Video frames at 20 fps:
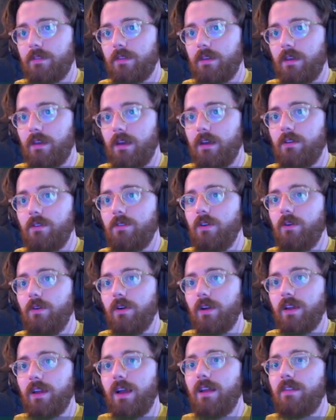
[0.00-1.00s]
I don't know a
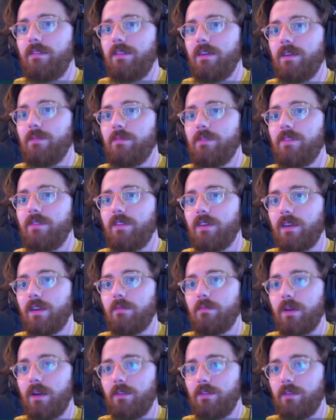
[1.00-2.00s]
goddamn thing
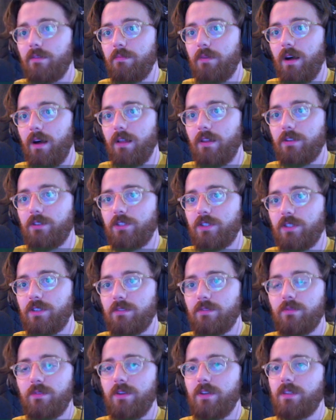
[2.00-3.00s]
about topology.
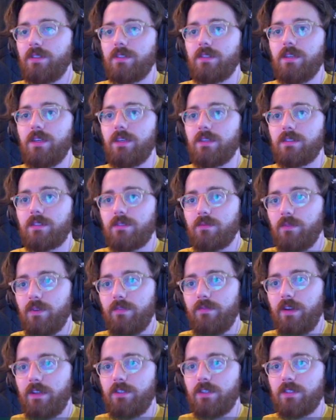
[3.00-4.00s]
What is this? What have
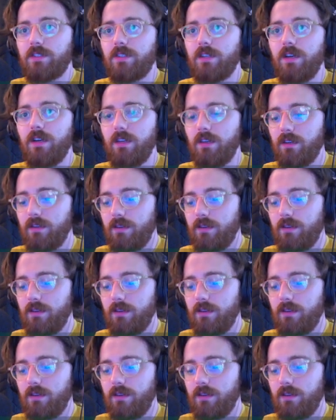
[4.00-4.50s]
I just done?